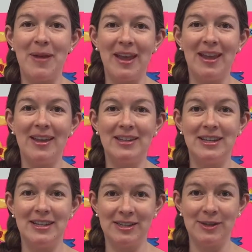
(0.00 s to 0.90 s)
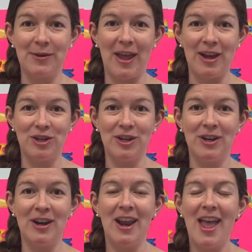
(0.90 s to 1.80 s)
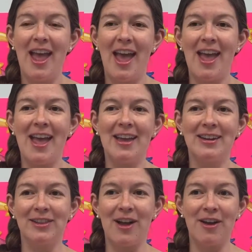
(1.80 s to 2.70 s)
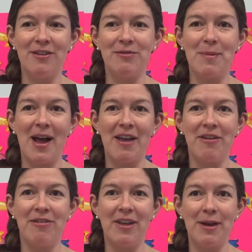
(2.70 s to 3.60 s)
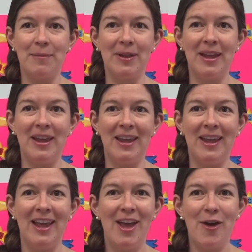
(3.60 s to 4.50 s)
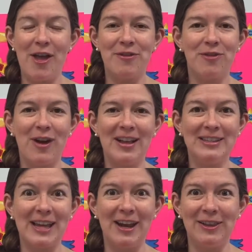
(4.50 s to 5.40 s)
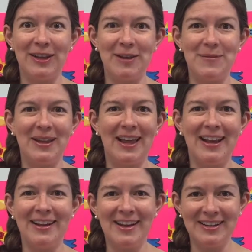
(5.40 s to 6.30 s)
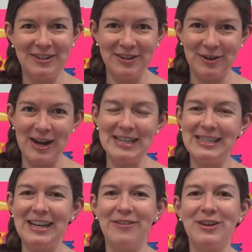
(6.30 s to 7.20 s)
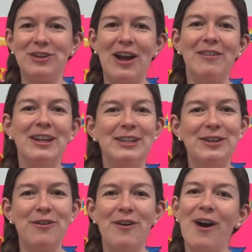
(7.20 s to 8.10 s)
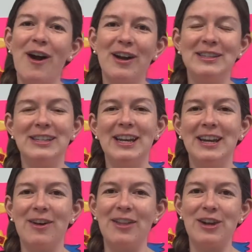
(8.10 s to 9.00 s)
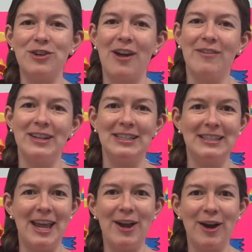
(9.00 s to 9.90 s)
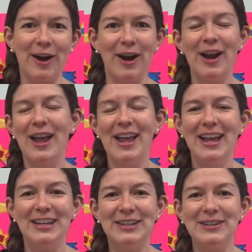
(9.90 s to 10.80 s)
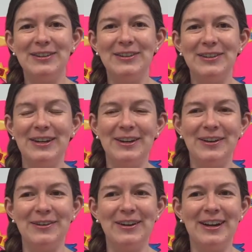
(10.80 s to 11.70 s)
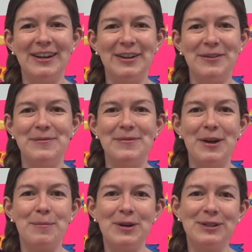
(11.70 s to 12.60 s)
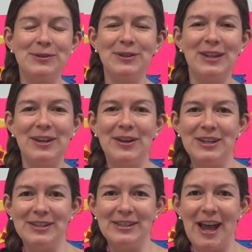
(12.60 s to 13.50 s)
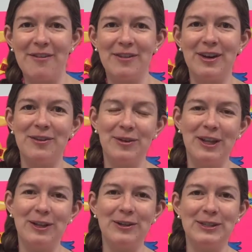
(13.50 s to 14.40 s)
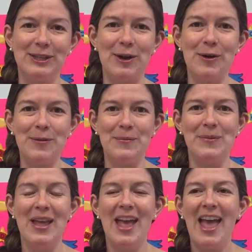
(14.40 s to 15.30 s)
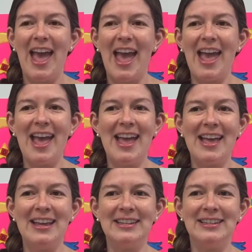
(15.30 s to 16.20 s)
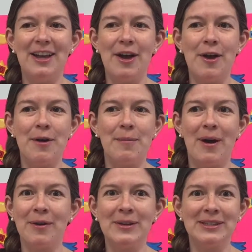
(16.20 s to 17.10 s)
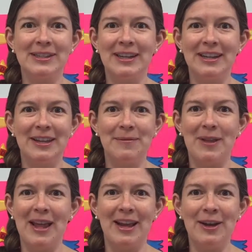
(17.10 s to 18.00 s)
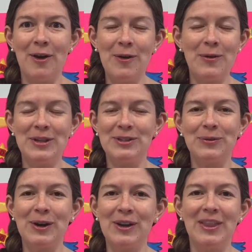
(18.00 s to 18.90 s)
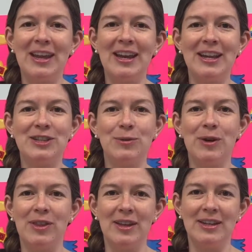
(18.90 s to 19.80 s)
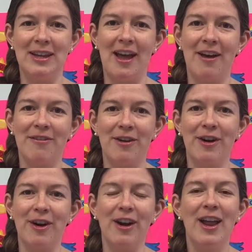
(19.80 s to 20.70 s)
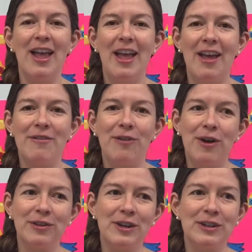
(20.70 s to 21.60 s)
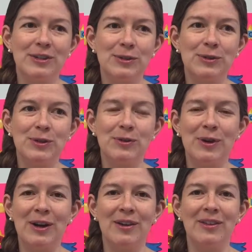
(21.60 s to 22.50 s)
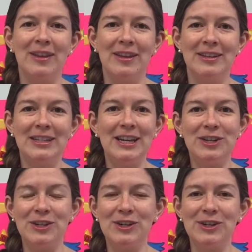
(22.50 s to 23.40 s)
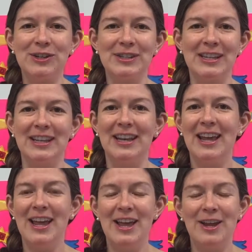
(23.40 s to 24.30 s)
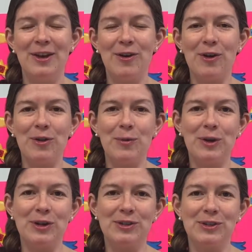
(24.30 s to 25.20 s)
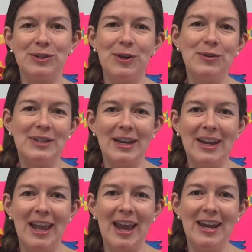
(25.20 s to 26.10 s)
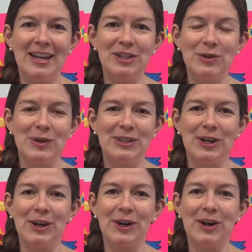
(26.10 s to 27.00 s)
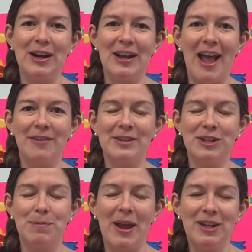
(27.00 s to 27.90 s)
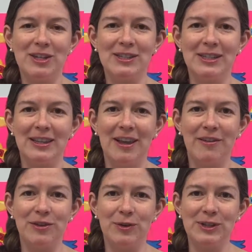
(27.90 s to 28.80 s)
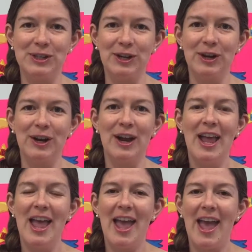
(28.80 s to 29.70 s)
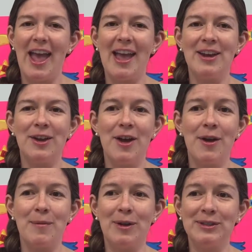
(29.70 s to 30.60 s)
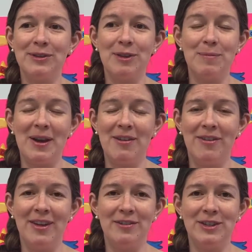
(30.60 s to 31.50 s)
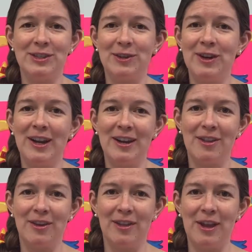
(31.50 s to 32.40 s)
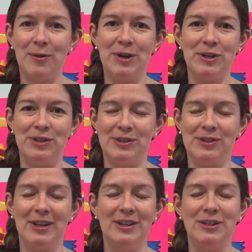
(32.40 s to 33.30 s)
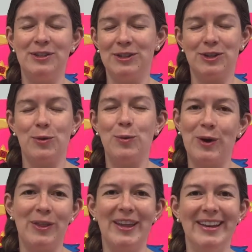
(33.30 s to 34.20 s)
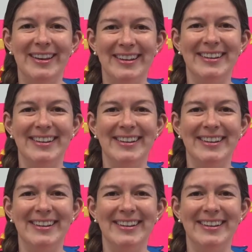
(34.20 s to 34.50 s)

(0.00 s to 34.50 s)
make it to this location, and a lot of my family and friends kind of look at me like, "Gosh, you're crazy for traveling so far and sitting in all that traffic to take her." to you know um, a preschool that you could just have her in really close to home and um, i always look at them like no it's worth it it's worth it to have her involved in a school where the teachers and you know, all the workers are so dedicated towards her and have such patience and love towards her. And um, also the benefit of just learning another language is, is just worth it.